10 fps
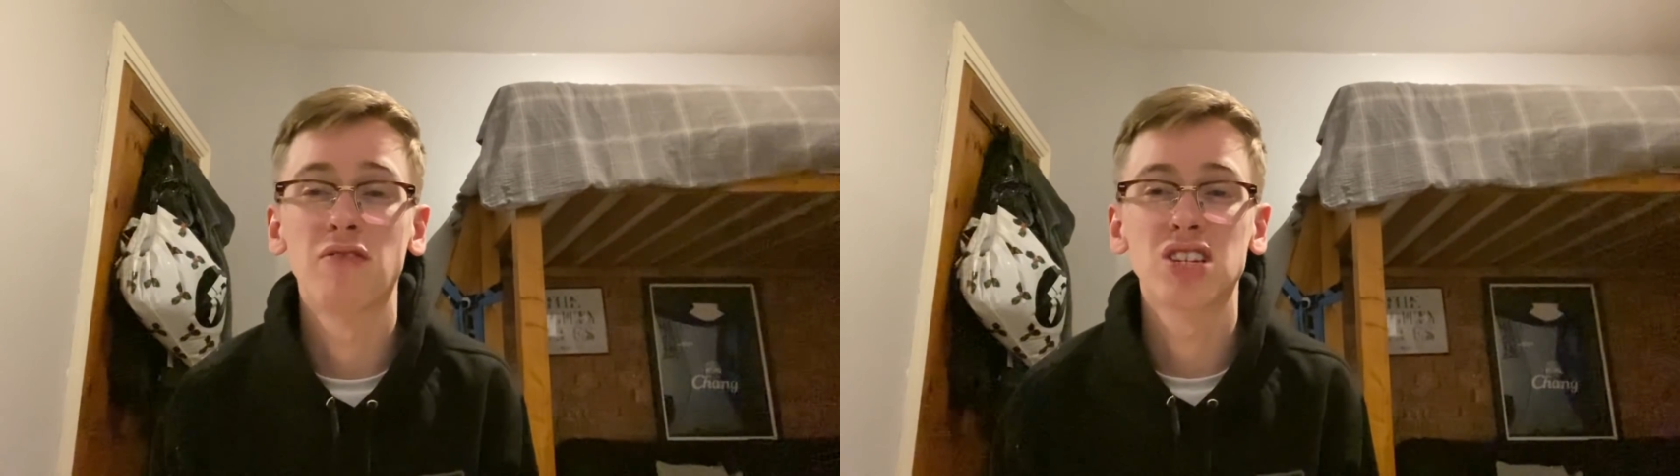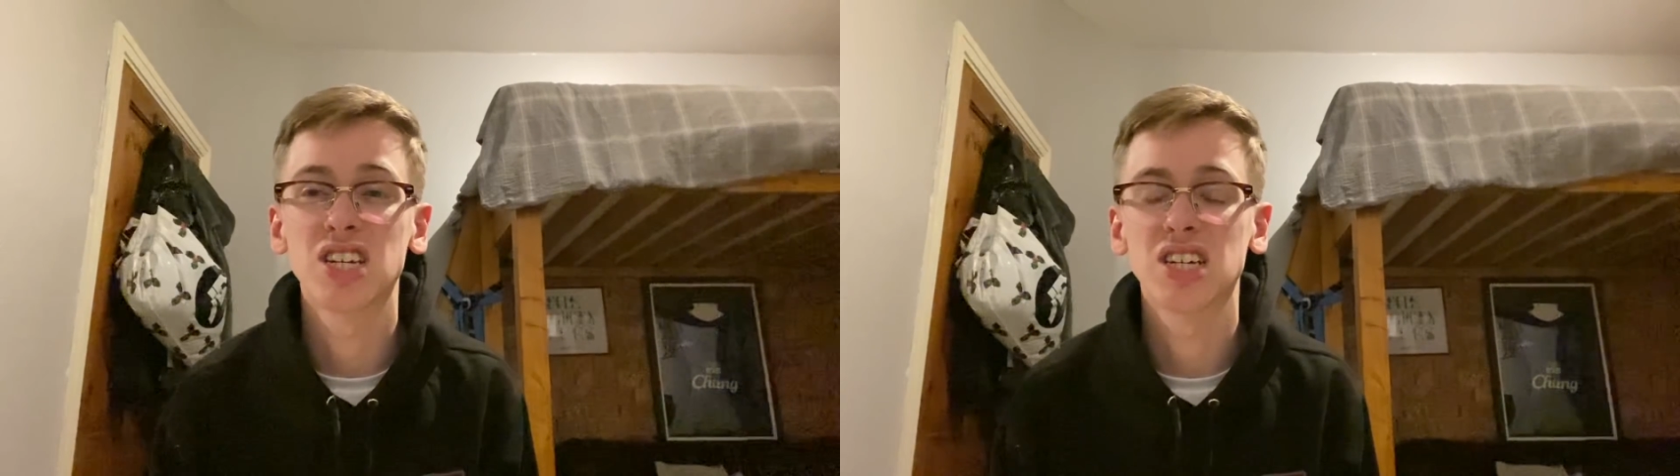or
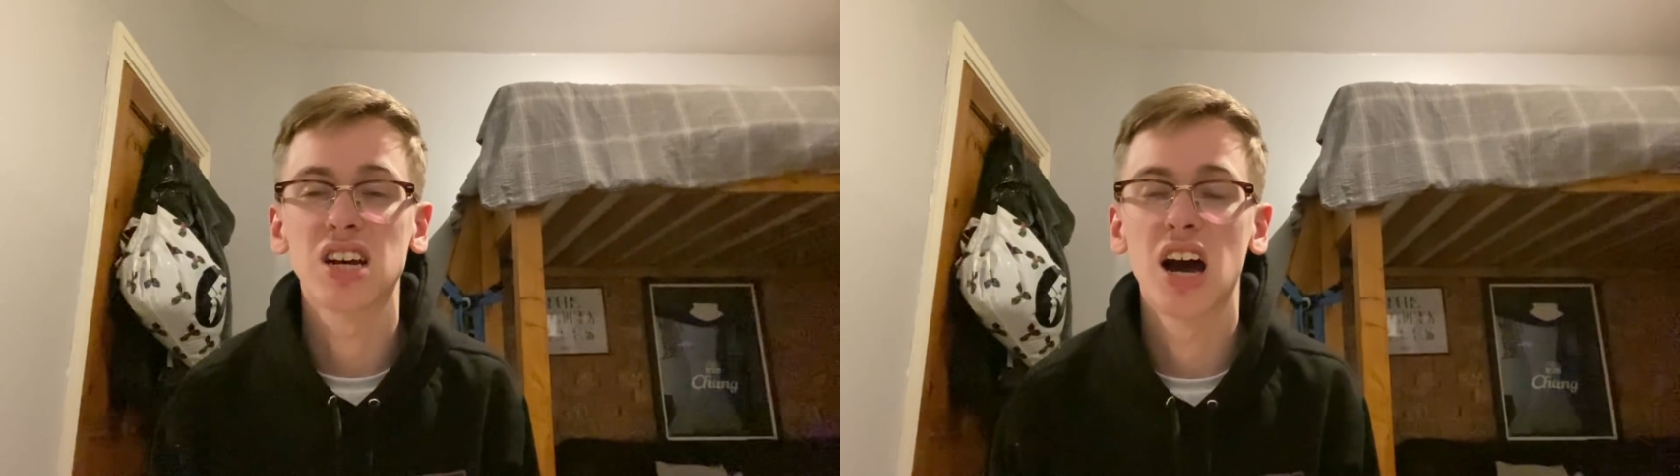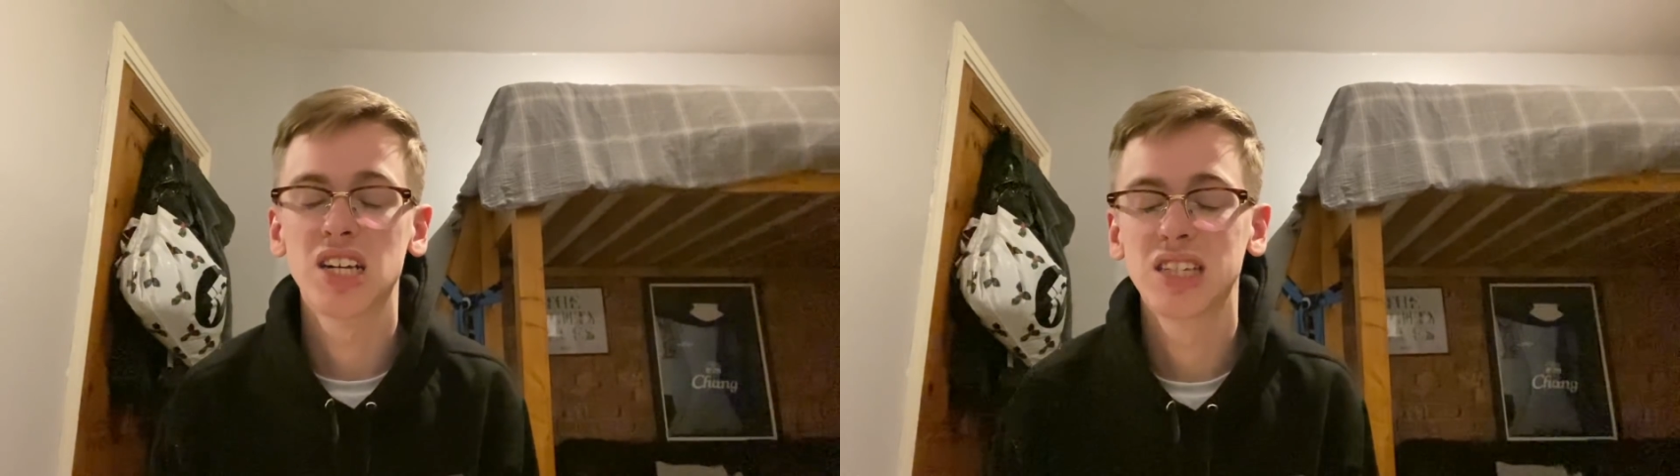6
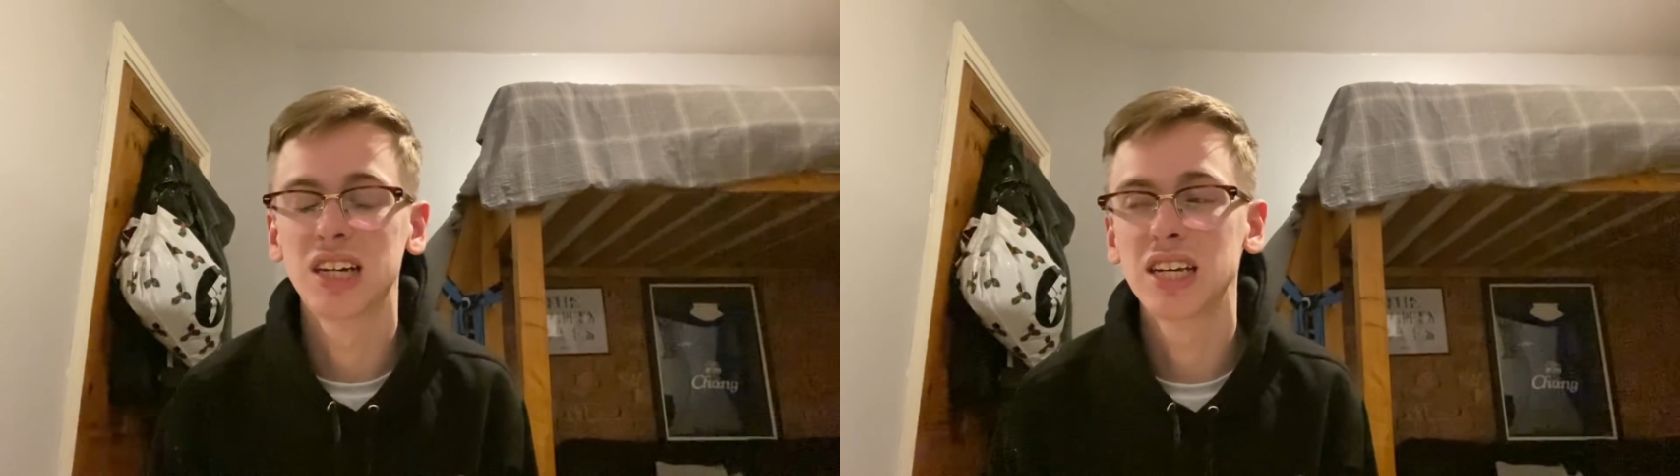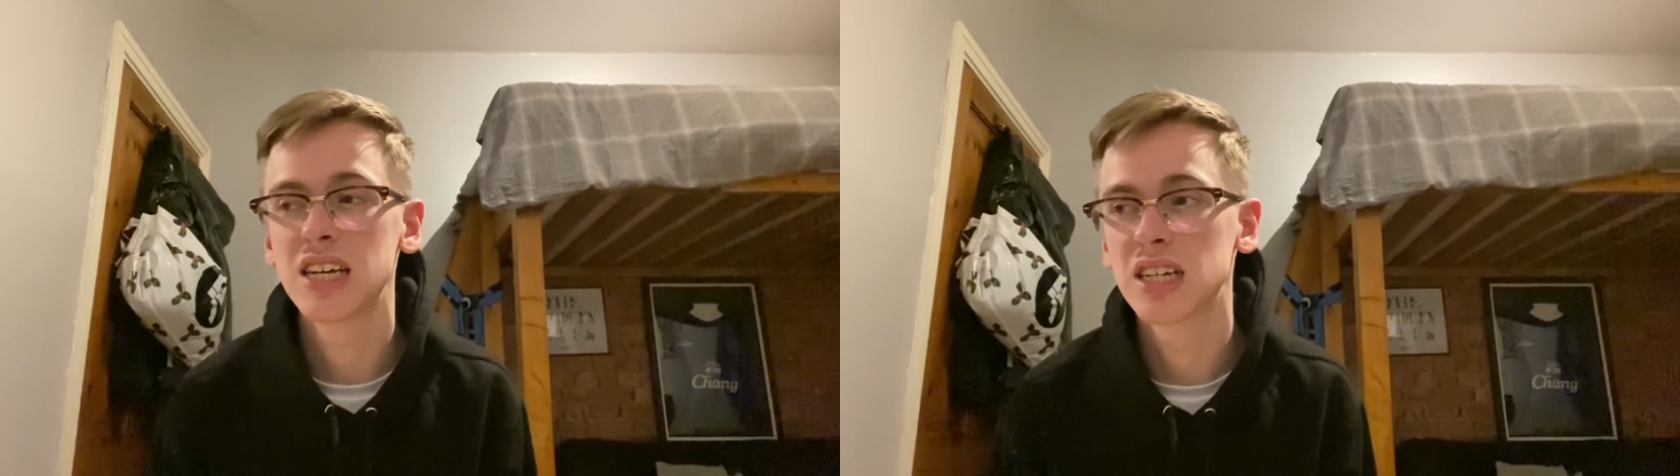sides in the
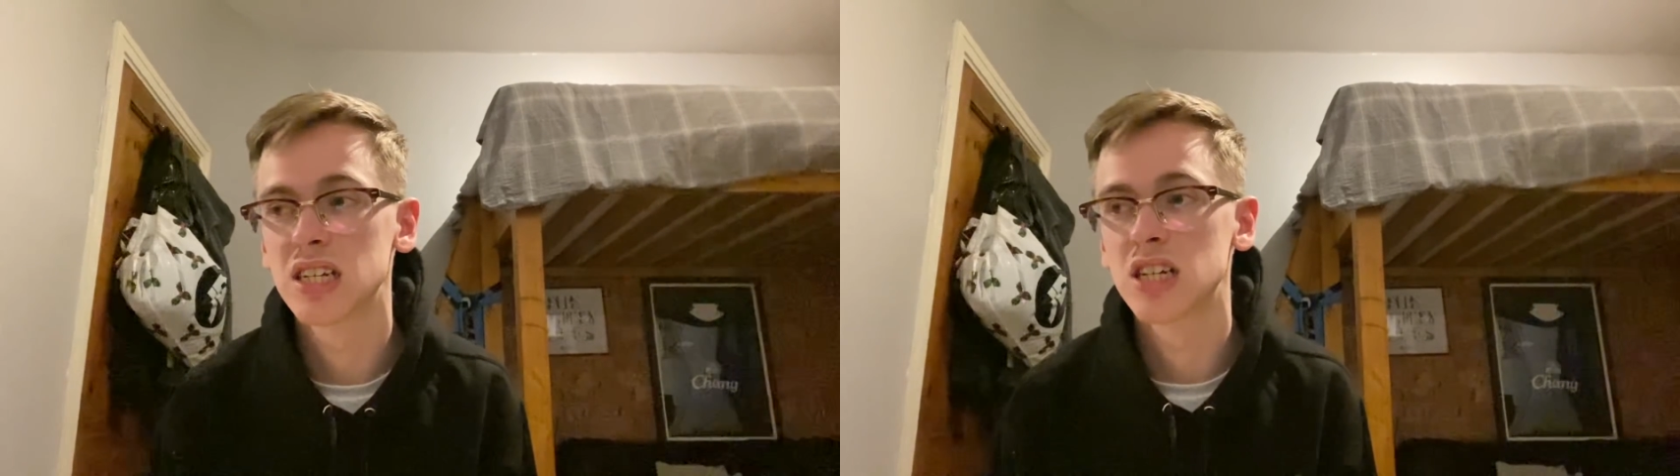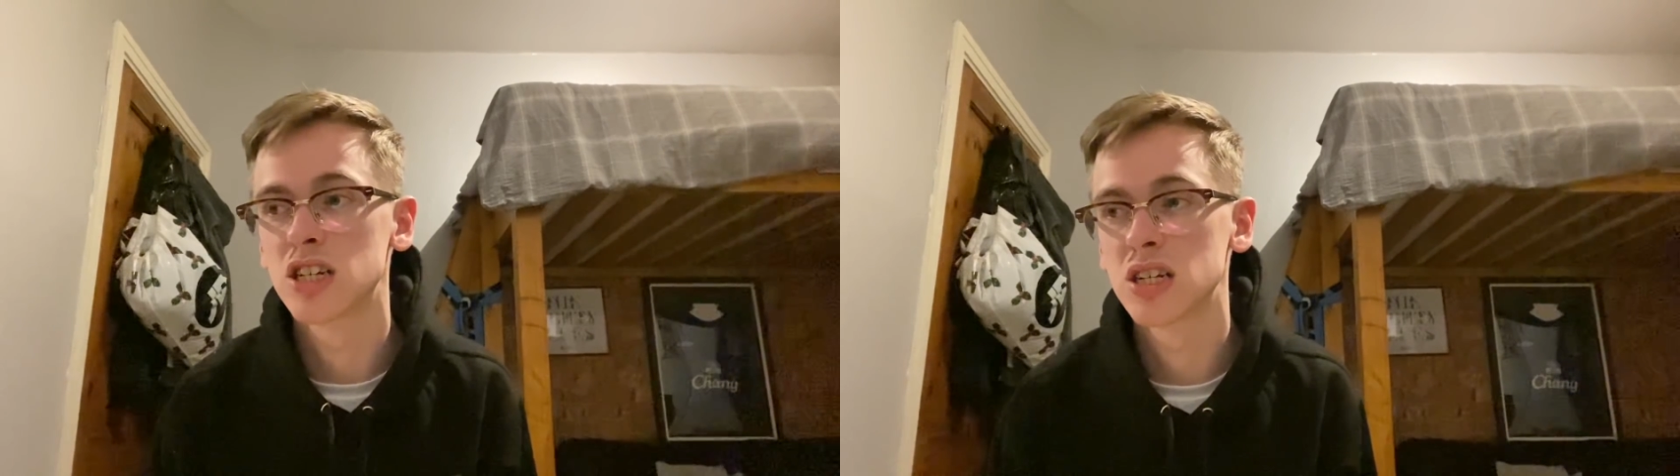league
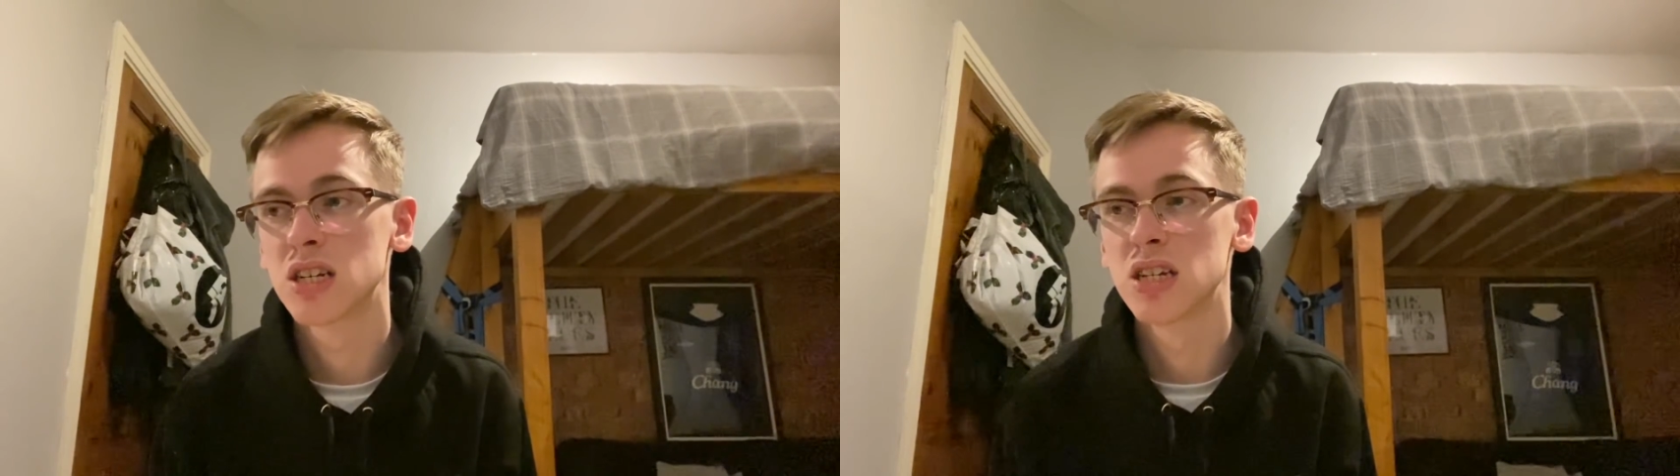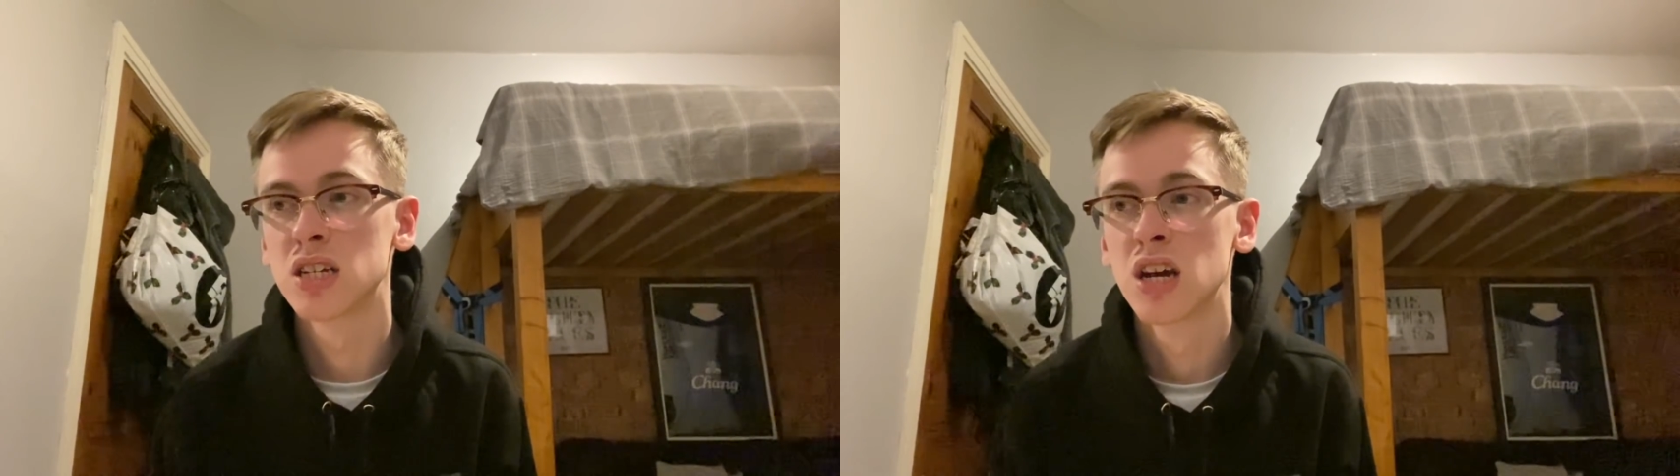
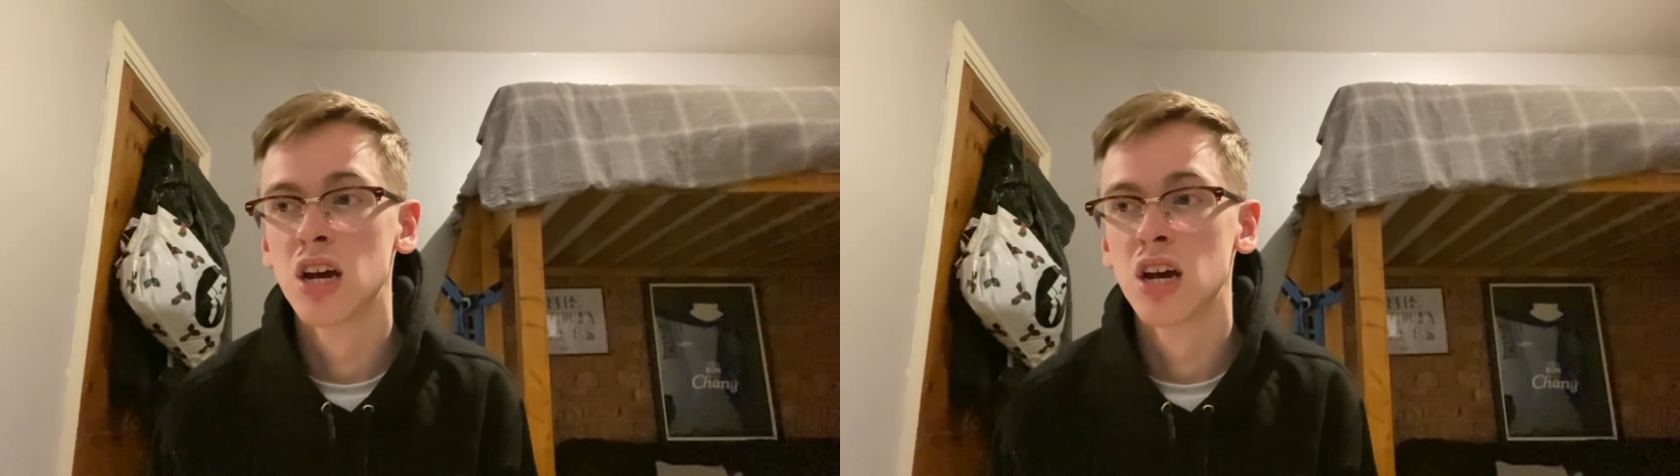is